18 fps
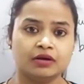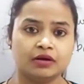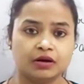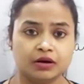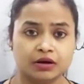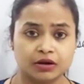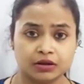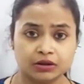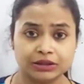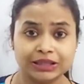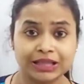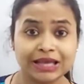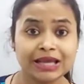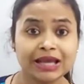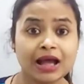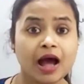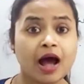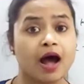
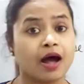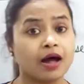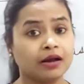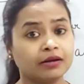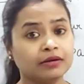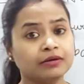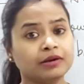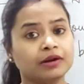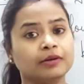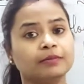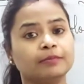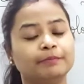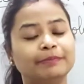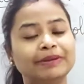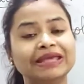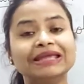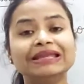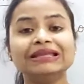they are
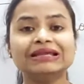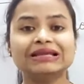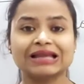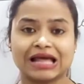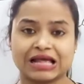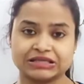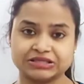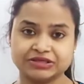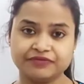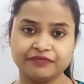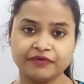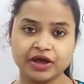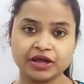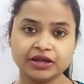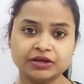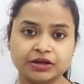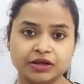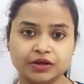being
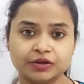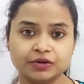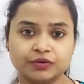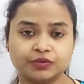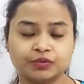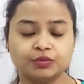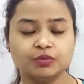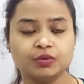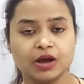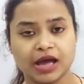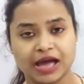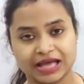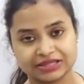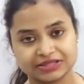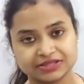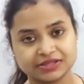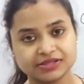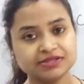classified into
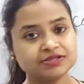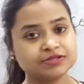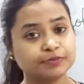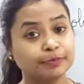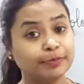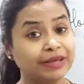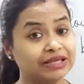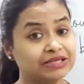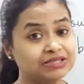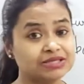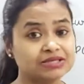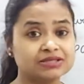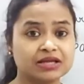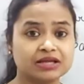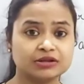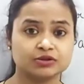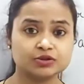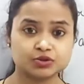acids, bases
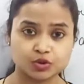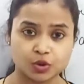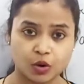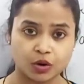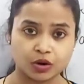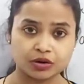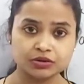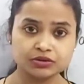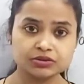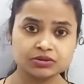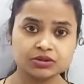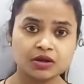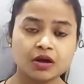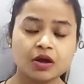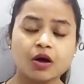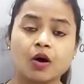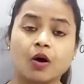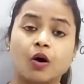and salts
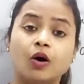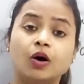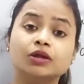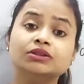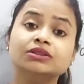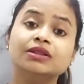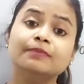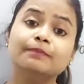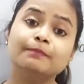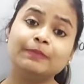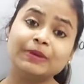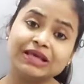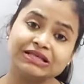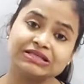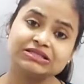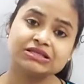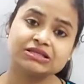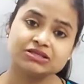on the
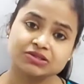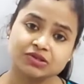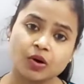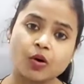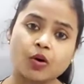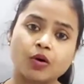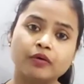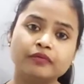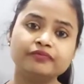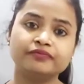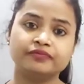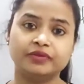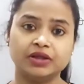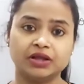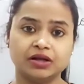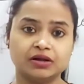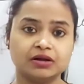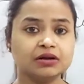basis of
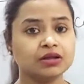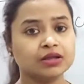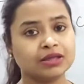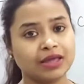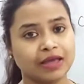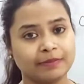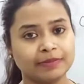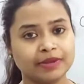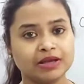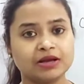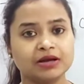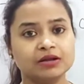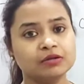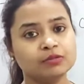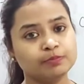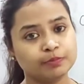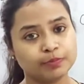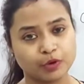their
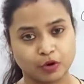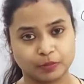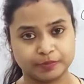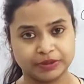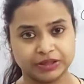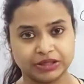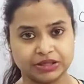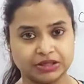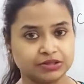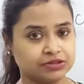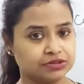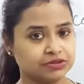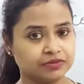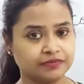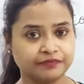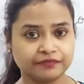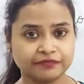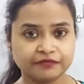chemical
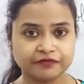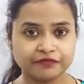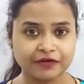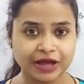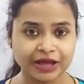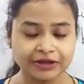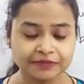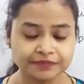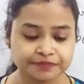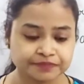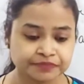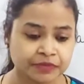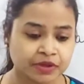properties. Fine.